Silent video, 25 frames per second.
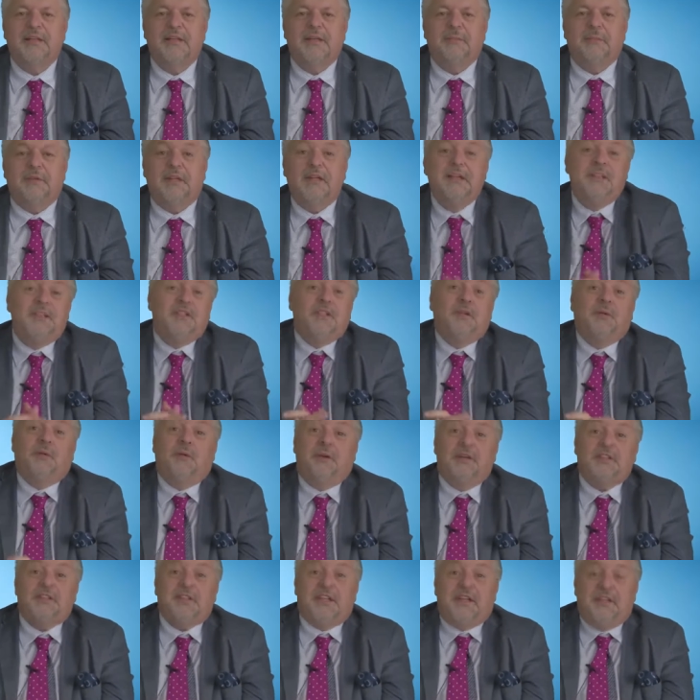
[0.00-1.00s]
But Insoo
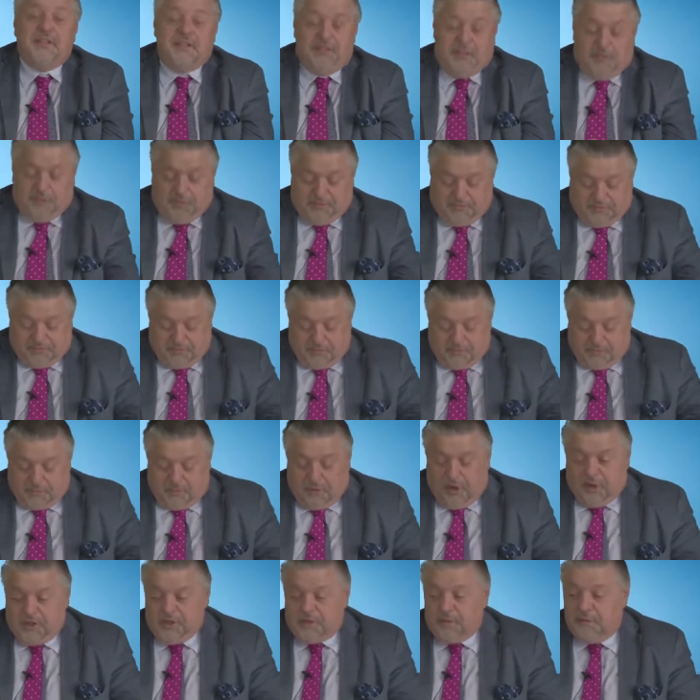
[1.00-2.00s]
was Insoo was
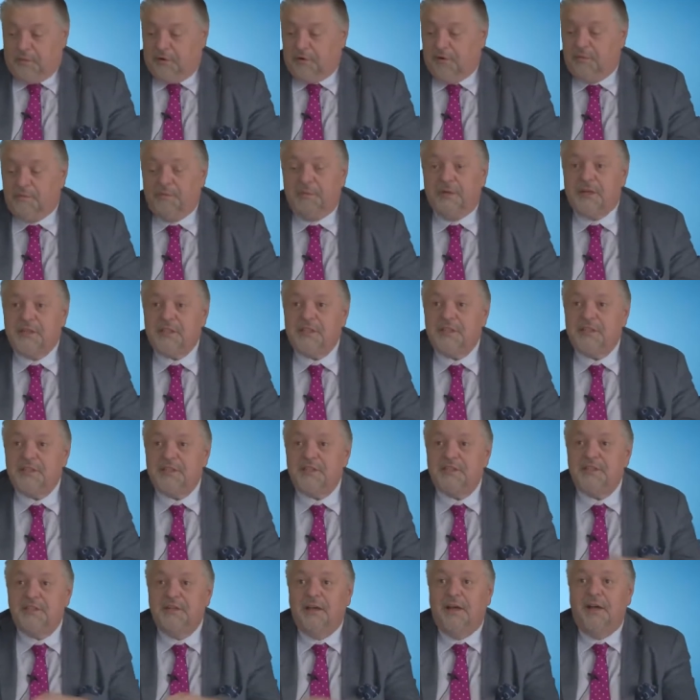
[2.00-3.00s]
much more
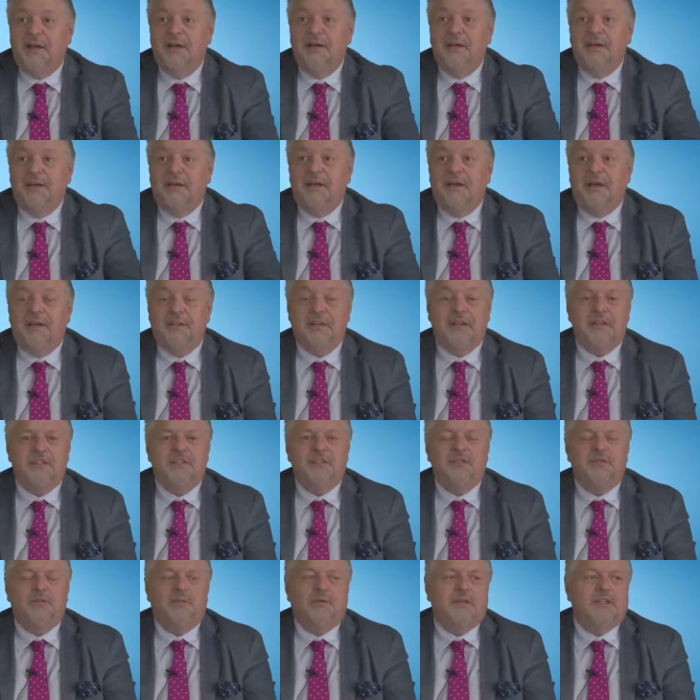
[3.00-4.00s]
ambitious, yeah, and
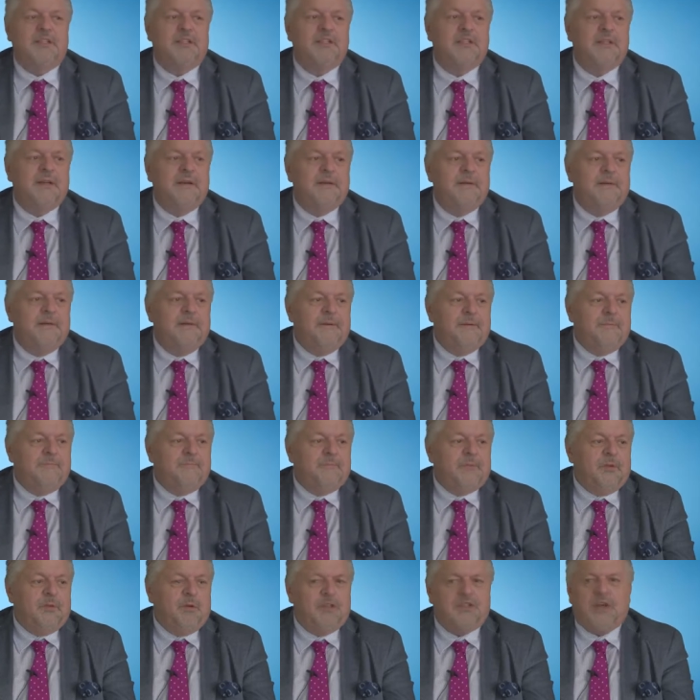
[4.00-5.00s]
Insoo was
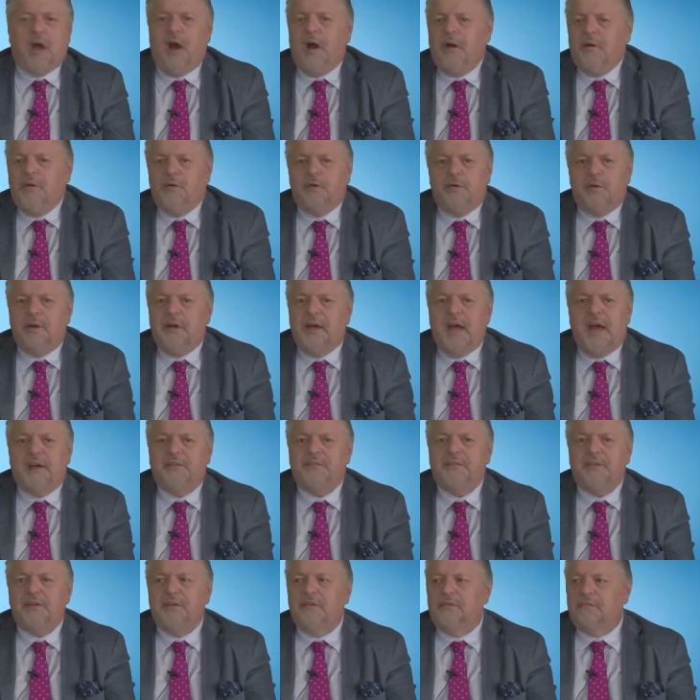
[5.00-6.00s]
was hungry
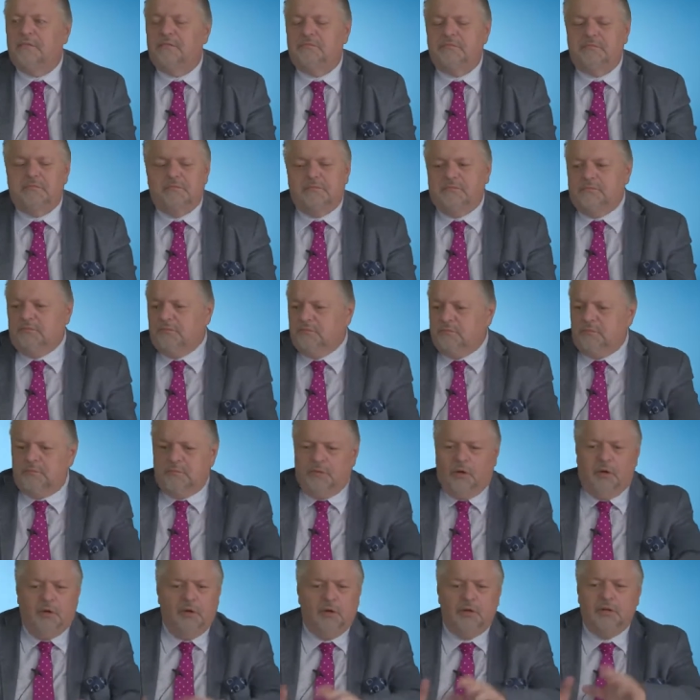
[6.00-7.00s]
after
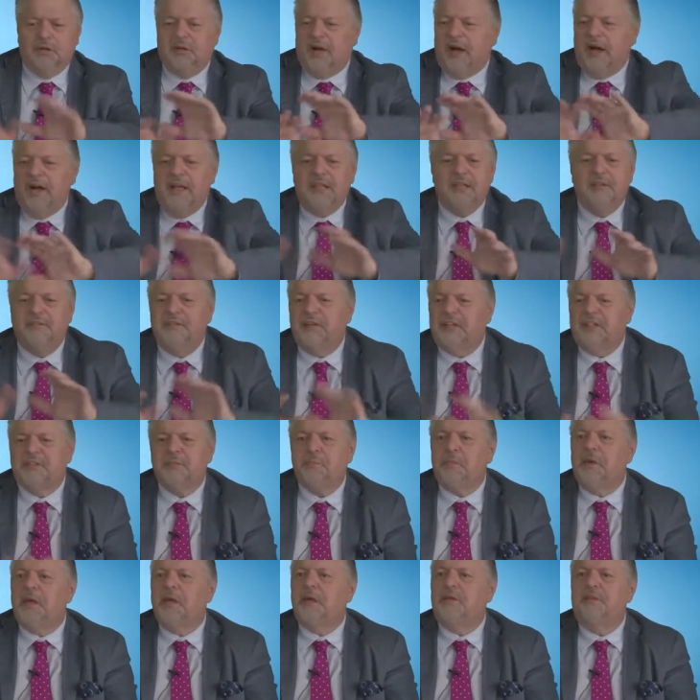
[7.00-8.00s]
all kind of
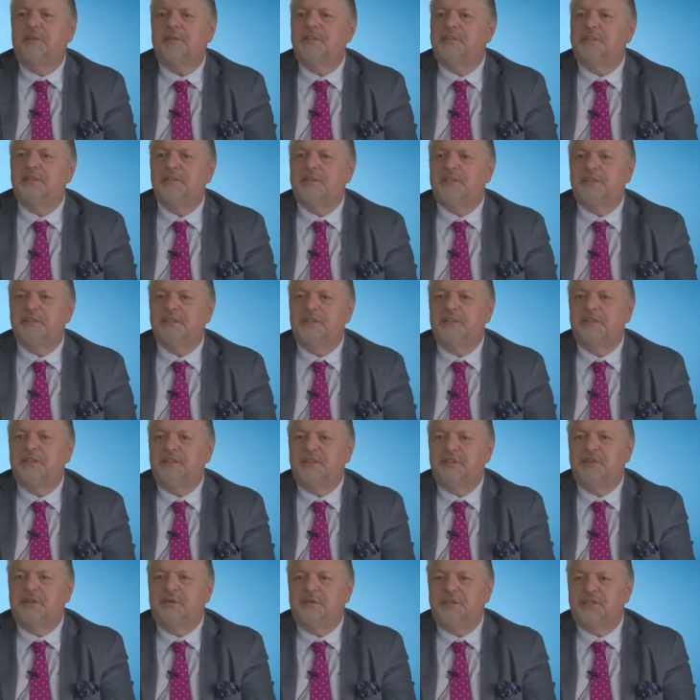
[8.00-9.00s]
experiences.
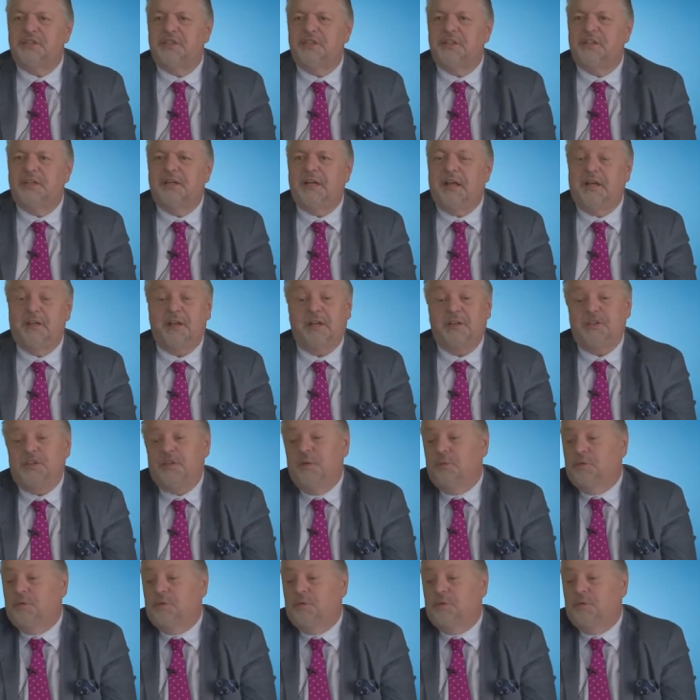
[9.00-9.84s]
So she and, and she